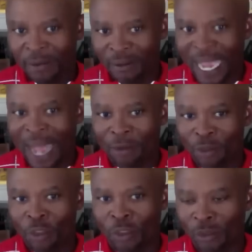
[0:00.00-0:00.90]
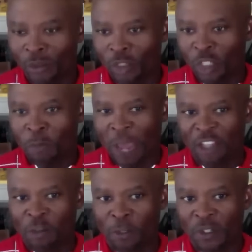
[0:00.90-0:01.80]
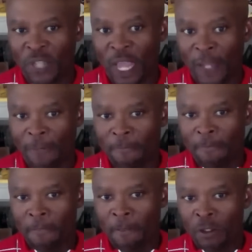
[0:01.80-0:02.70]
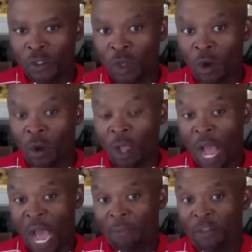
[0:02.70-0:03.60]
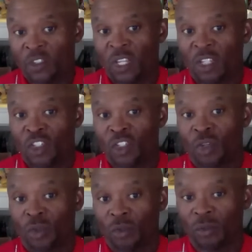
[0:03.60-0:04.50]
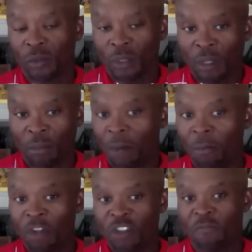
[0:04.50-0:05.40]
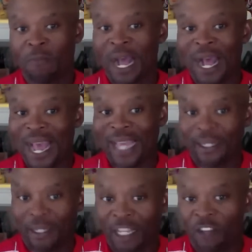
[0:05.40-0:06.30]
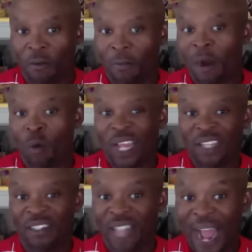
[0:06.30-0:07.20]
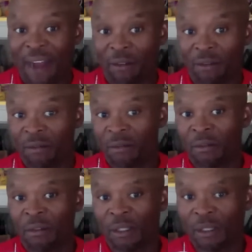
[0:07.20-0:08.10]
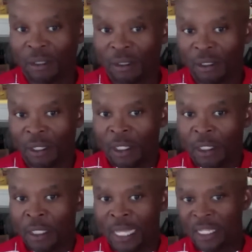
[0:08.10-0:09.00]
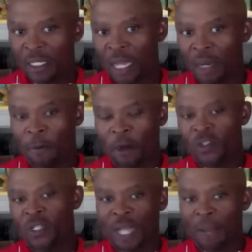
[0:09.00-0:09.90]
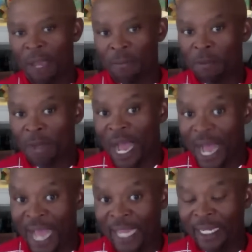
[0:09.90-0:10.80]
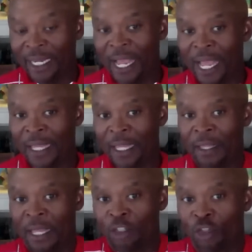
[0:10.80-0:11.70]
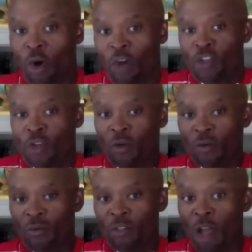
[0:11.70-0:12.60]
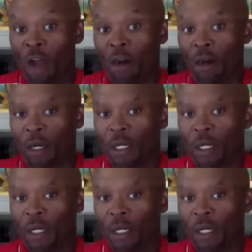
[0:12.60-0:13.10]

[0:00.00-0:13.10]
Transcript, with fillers: down to, to specs per se. So I'm six two, but most of my height is from my waist down. There's another person that might be my height and their torso longer